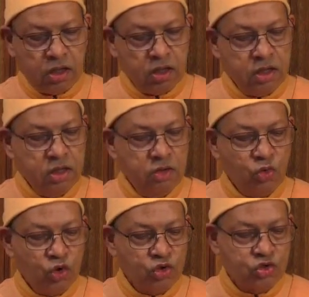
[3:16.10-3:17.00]
he
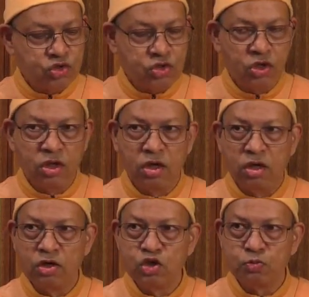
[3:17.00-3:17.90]
was
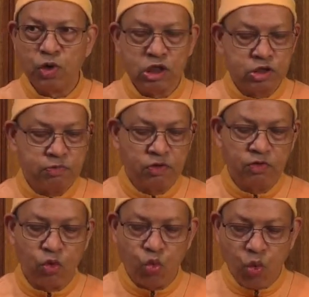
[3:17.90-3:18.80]
responsible
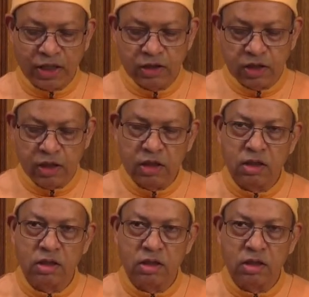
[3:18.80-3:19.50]
for one thing,